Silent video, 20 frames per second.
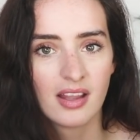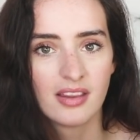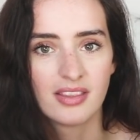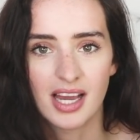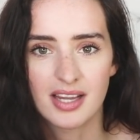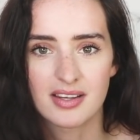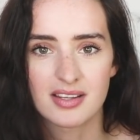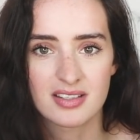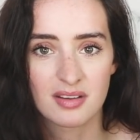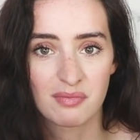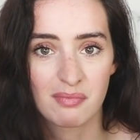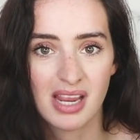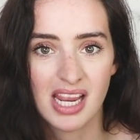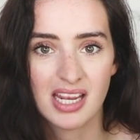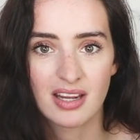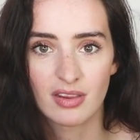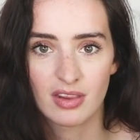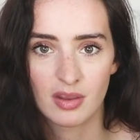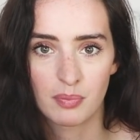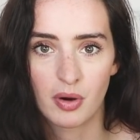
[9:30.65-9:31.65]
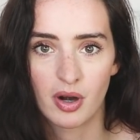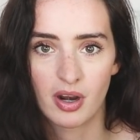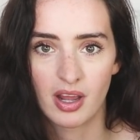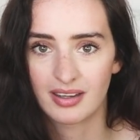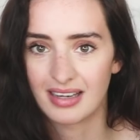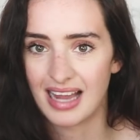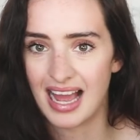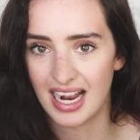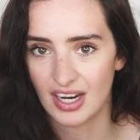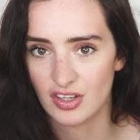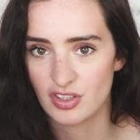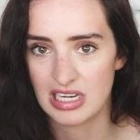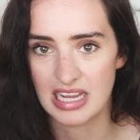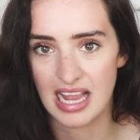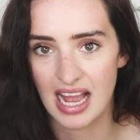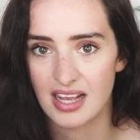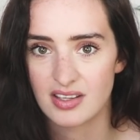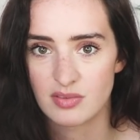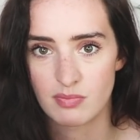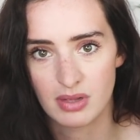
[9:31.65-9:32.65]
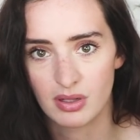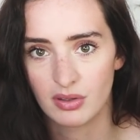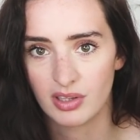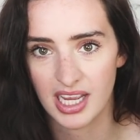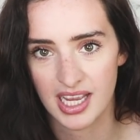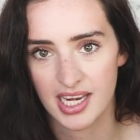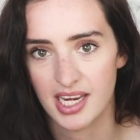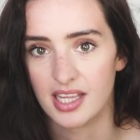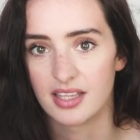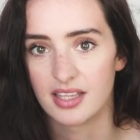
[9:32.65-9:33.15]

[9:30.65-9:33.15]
That doesn't mean that the product actually has milk in